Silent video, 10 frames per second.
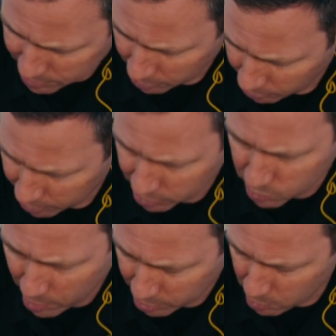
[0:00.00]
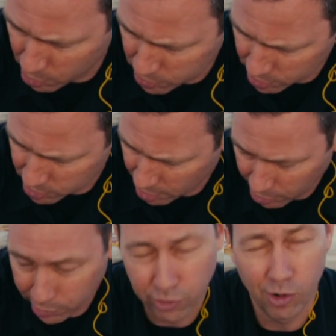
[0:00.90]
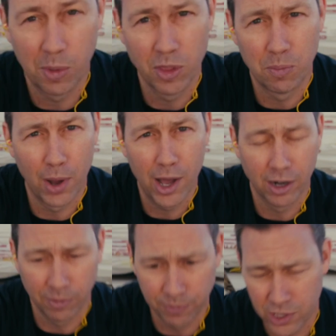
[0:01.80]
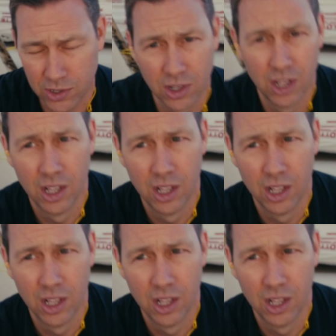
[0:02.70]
tank, I'd expect most of the scale to form on the bottom because